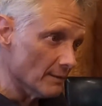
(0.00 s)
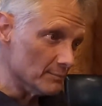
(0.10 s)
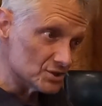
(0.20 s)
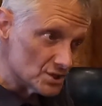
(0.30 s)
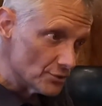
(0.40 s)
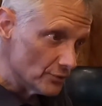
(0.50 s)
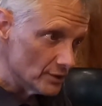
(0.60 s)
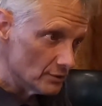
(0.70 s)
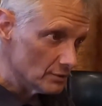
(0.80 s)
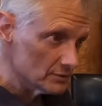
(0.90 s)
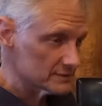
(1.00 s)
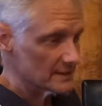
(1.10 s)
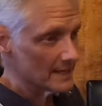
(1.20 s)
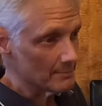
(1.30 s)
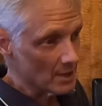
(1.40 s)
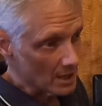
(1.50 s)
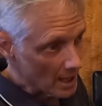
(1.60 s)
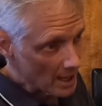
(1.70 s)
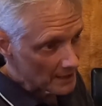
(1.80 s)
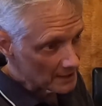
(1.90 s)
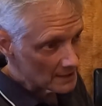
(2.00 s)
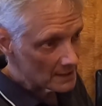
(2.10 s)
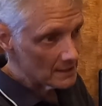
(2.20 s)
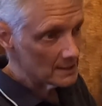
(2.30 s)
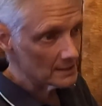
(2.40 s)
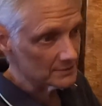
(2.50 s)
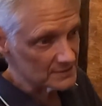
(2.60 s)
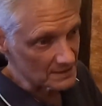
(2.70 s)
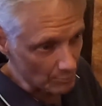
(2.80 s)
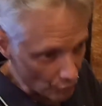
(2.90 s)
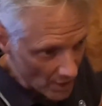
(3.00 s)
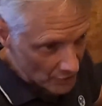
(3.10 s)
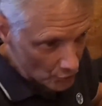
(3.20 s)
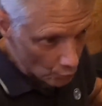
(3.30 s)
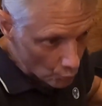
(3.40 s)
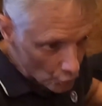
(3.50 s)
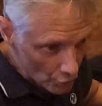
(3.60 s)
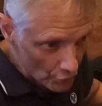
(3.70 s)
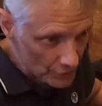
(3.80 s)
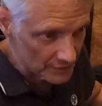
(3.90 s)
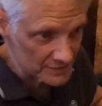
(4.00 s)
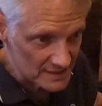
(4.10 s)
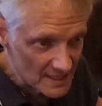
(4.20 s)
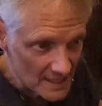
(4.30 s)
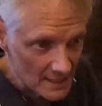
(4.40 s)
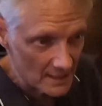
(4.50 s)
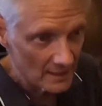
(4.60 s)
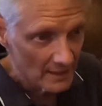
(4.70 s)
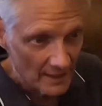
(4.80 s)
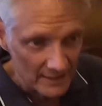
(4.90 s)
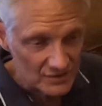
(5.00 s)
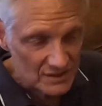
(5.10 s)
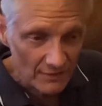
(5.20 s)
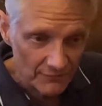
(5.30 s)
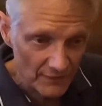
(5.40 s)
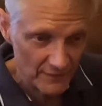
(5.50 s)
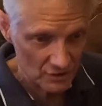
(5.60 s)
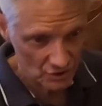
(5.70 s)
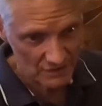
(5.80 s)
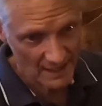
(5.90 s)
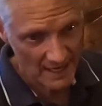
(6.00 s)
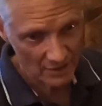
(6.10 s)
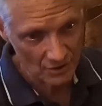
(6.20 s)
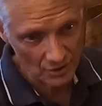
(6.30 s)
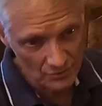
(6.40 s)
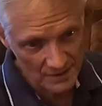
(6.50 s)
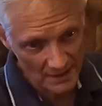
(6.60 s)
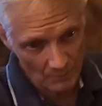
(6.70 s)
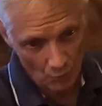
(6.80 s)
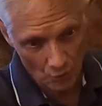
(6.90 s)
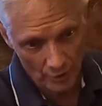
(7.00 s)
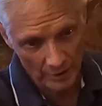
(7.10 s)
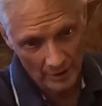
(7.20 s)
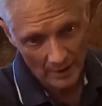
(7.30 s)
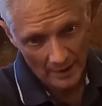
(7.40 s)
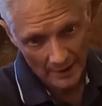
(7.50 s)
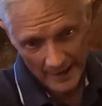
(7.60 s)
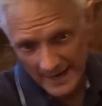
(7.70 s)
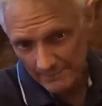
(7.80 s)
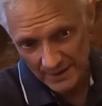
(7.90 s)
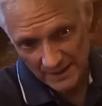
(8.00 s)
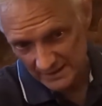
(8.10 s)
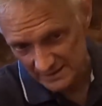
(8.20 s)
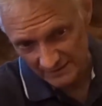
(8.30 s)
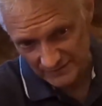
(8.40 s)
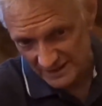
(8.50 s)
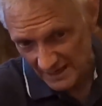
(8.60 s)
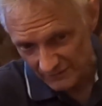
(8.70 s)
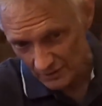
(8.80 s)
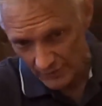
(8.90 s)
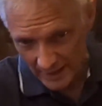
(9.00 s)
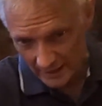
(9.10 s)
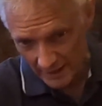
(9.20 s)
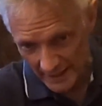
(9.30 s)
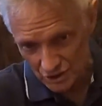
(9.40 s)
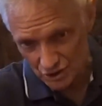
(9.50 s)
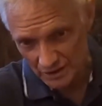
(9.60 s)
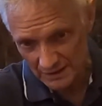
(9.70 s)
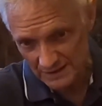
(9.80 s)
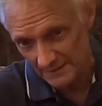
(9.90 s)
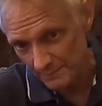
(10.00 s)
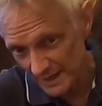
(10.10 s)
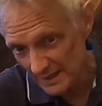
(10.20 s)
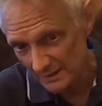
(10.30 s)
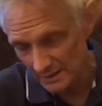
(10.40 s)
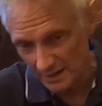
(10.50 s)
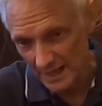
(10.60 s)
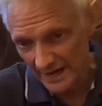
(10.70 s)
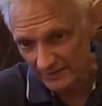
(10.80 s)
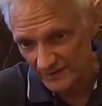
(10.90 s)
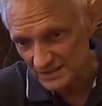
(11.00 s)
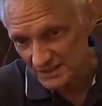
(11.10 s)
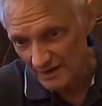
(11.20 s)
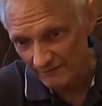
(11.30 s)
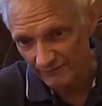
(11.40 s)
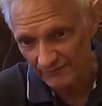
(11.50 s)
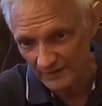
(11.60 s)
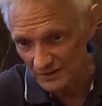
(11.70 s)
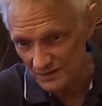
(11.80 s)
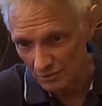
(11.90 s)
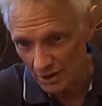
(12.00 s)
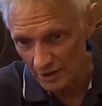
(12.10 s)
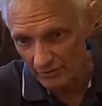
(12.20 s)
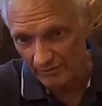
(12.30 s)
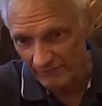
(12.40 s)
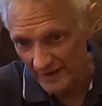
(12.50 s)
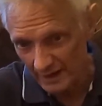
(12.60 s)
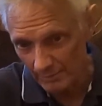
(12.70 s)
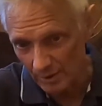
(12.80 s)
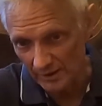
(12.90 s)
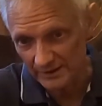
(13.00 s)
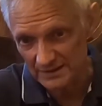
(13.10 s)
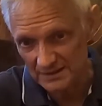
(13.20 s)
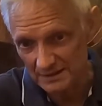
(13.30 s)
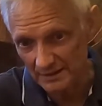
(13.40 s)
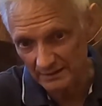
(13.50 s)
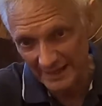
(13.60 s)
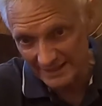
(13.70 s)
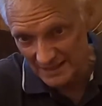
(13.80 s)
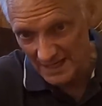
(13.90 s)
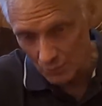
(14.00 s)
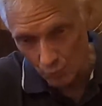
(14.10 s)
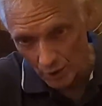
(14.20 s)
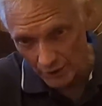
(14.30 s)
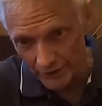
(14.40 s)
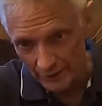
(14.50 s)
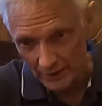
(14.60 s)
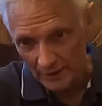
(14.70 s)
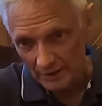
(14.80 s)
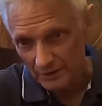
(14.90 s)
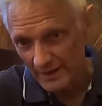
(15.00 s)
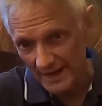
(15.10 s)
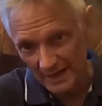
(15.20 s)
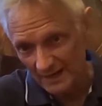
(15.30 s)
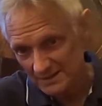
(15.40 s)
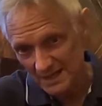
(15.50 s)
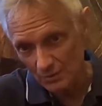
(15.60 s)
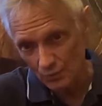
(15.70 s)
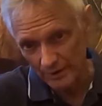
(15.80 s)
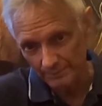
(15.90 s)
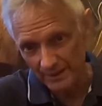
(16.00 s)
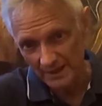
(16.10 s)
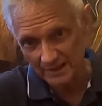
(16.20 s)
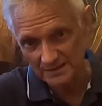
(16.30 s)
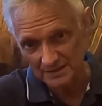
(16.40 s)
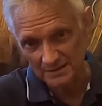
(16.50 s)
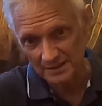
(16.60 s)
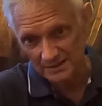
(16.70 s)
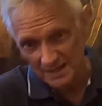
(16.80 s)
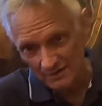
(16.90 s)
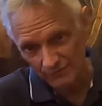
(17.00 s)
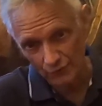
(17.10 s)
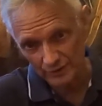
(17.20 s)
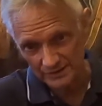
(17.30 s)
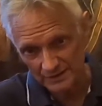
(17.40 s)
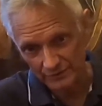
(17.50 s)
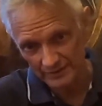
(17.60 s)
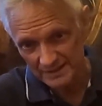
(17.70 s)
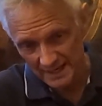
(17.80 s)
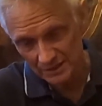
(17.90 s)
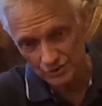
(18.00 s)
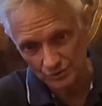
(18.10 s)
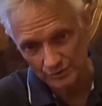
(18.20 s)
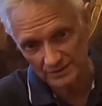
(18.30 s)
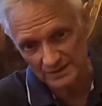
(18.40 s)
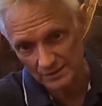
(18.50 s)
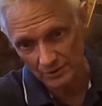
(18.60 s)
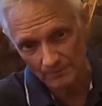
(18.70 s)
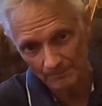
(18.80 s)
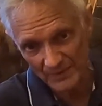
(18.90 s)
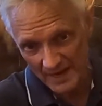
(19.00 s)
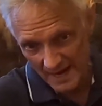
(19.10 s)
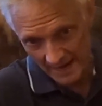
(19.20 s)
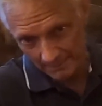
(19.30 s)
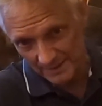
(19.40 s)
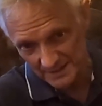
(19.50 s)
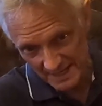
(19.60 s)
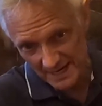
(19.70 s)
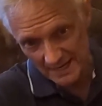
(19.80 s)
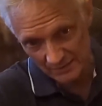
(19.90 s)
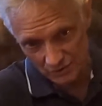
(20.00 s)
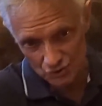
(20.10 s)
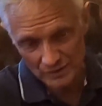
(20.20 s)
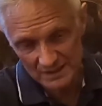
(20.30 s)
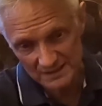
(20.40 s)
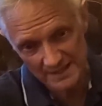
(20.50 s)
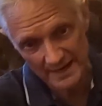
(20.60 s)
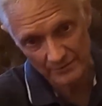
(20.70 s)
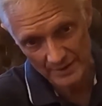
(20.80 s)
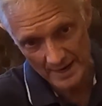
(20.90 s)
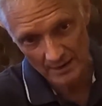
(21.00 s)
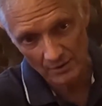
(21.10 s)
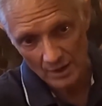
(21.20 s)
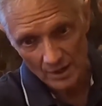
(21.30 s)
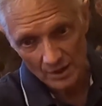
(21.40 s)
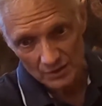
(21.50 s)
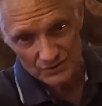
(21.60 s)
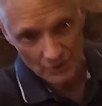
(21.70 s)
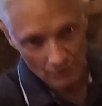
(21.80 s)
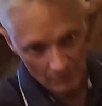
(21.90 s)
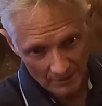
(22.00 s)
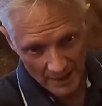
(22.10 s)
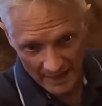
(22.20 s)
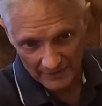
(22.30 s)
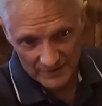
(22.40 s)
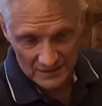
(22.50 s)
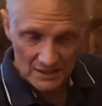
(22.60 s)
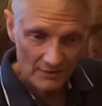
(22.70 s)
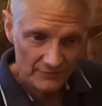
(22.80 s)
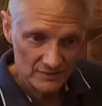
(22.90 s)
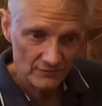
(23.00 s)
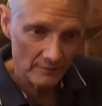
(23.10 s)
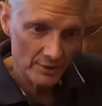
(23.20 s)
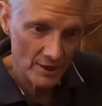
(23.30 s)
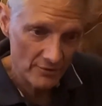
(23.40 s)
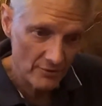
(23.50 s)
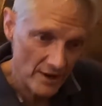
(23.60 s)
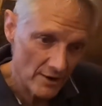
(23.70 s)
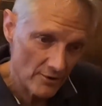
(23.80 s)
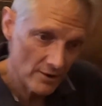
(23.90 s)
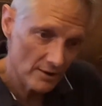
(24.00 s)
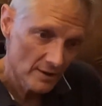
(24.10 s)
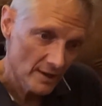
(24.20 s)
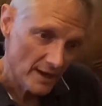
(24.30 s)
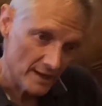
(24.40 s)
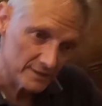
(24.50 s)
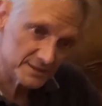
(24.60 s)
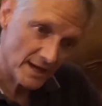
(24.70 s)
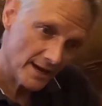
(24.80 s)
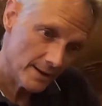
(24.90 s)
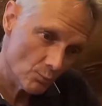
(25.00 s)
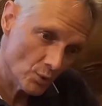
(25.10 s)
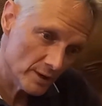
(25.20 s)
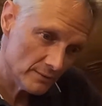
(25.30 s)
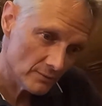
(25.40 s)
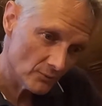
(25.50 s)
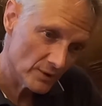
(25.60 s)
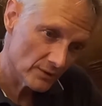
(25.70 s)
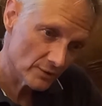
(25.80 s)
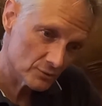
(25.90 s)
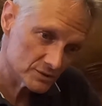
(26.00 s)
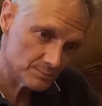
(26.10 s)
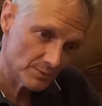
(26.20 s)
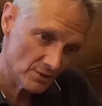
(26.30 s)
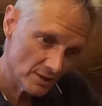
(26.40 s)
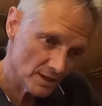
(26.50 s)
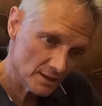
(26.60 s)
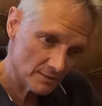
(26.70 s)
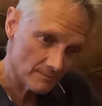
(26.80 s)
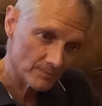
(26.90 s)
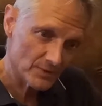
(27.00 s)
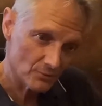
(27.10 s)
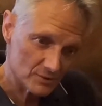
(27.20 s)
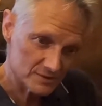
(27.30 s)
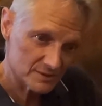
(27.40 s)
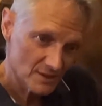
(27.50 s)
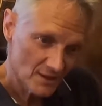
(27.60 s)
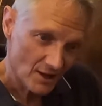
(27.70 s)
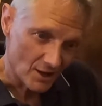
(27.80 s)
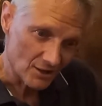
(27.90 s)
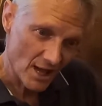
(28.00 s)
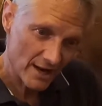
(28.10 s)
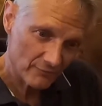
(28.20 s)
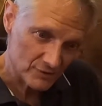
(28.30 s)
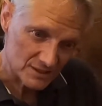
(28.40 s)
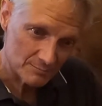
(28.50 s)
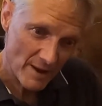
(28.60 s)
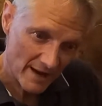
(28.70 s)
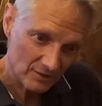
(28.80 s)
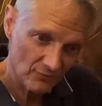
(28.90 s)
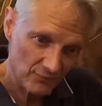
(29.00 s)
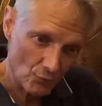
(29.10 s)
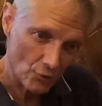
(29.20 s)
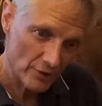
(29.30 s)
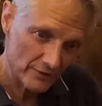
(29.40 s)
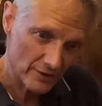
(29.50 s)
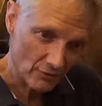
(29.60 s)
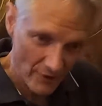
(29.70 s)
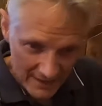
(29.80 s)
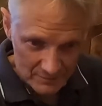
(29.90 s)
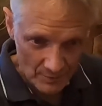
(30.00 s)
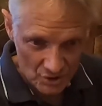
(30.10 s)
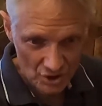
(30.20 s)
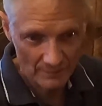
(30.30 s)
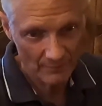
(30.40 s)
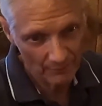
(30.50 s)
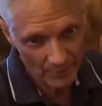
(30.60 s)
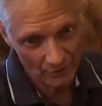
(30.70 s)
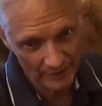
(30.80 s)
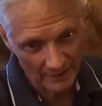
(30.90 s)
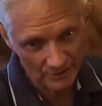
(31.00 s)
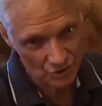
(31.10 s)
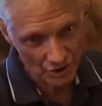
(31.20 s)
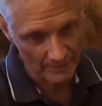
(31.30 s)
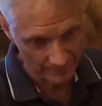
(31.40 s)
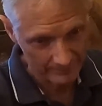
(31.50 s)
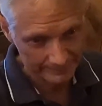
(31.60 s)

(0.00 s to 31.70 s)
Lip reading: materials like mahogany and zebrano wood and teak and stuff that they just can't use anymore. A, because of safety regulations, and B, a lot of the stuff is no longer available. It's like teak wood. You can't get teak wood because the teak forests are endangered, so they can't be taking the trees down now. So a lot of this stuff is from another era and a time when there was beauty and there was a lot of respect for the craftsmanship of building a ship.